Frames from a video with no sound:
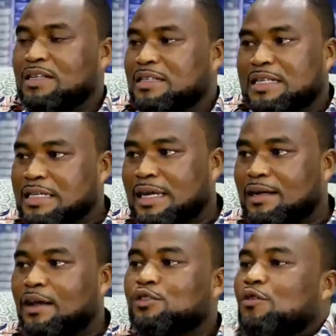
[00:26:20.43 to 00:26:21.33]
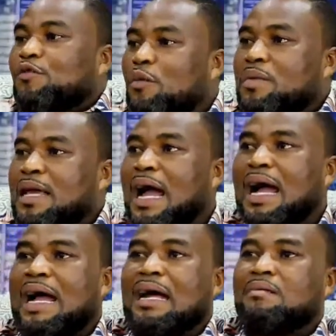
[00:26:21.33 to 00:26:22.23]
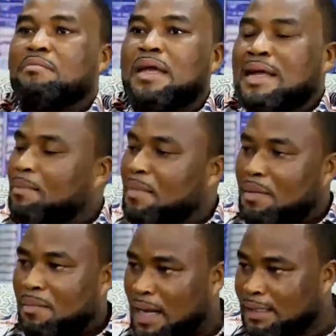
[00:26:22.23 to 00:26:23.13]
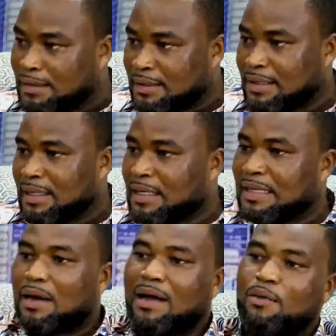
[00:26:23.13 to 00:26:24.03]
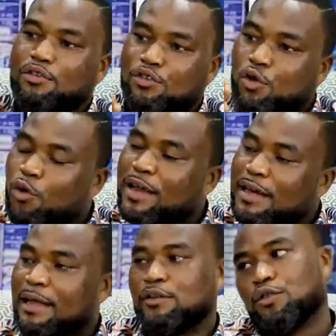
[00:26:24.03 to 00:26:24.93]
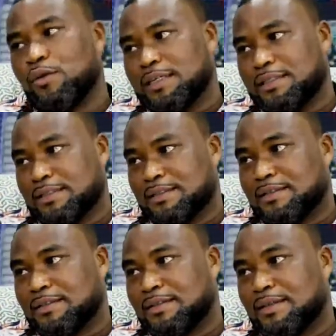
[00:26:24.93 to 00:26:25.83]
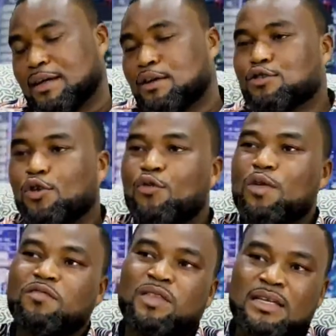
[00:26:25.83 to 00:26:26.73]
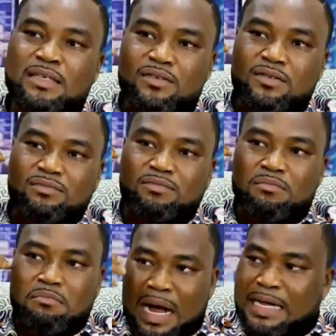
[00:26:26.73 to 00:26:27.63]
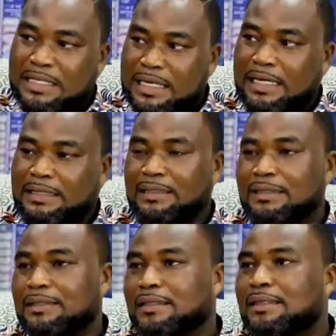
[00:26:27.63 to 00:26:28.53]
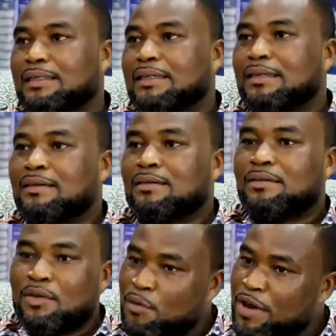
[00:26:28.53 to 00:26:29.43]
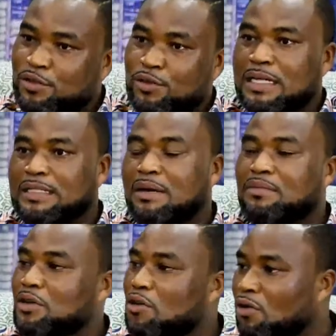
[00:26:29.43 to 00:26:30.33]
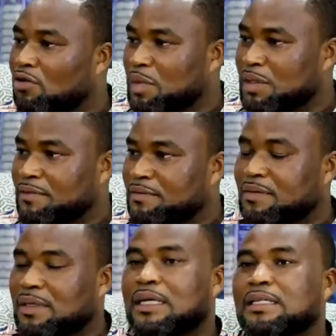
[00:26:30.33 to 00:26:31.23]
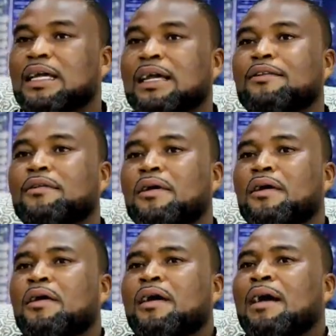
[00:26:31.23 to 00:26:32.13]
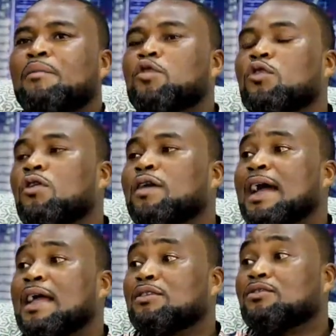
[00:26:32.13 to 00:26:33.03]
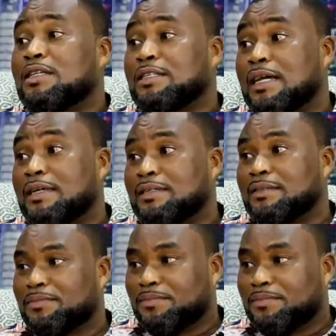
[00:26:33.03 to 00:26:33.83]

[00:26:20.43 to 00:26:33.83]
what is needed. So for me, I had made up my mind that I was going into it. So with this mindset, 3 weeks to the time she called me, he said, I'm no longer interested.